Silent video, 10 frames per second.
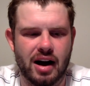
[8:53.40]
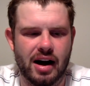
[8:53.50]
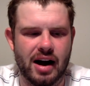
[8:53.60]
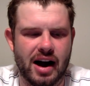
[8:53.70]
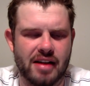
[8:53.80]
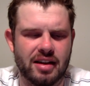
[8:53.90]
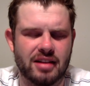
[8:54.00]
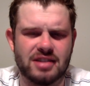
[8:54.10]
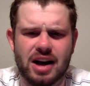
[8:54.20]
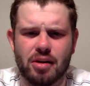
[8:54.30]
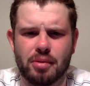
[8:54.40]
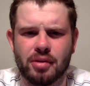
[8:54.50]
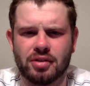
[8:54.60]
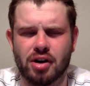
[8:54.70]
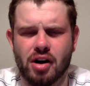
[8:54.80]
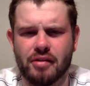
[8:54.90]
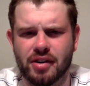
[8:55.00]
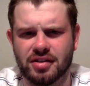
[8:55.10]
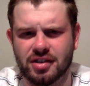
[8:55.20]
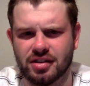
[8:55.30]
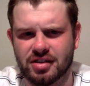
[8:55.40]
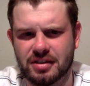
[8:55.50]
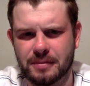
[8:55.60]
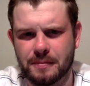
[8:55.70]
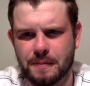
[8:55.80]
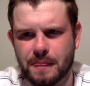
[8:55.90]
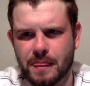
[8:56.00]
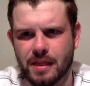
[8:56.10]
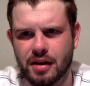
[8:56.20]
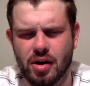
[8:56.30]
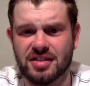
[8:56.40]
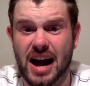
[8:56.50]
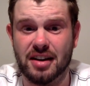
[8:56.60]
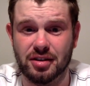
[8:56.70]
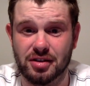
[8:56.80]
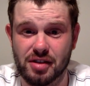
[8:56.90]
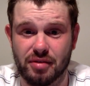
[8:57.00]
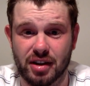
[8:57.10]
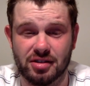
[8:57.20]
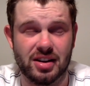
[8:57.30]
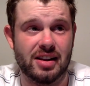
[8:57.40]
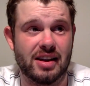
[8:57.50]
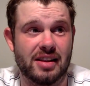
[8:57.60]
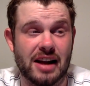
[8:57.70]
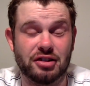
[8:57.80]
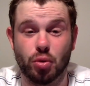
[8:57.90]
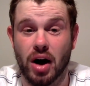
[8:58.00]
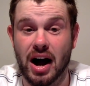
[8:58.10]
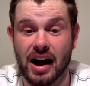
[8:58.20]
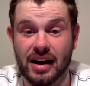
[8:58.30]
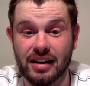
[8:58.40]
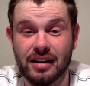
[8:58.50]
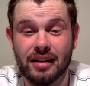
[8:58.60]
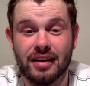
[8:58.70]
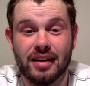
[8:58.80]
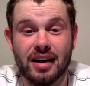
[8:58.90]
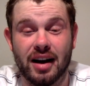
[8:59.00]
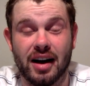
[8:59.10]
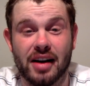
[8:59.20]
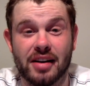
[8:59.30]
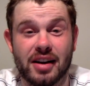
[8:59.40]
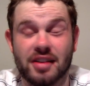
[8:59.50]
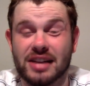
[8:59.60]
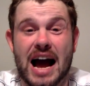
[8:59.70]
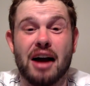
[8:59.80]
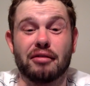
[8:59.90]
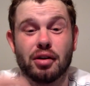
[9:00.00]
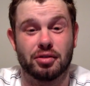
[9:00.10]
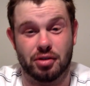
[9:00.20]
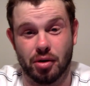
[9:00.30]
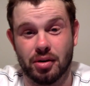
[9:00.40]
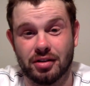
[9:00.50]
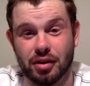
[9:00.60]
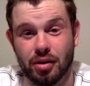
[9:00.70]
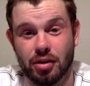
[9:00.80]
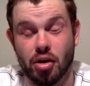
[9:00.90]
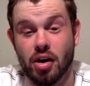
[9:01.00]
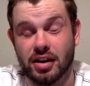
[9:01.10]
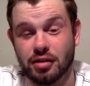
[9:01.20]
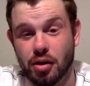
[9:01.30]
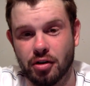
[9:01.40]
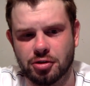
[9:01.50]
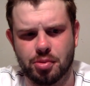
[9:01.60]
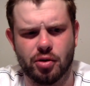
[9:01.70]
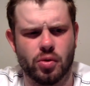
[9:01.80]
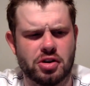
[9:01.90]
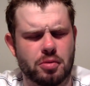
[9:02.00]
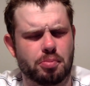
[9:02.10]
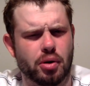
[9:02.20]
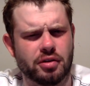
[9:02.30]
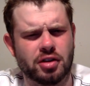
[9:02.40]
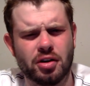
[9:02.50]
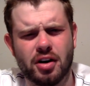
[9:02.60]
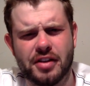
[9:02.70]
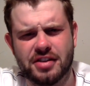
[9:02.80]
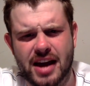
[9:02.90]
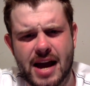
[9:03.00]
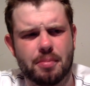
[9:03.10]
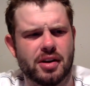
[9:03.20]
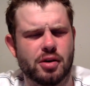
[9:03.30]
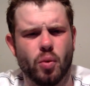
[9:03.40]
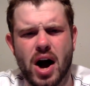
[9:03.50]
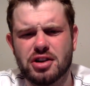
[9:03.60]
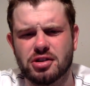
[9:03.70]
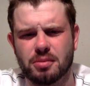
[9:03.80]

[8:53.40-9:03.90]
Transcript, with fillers: uh, I think it's how opposing offenses you know, attack their defense, and, and that's why uh, he doesn't have those gaudy, to gaudy totals. But when you put, turn on the tape and you watch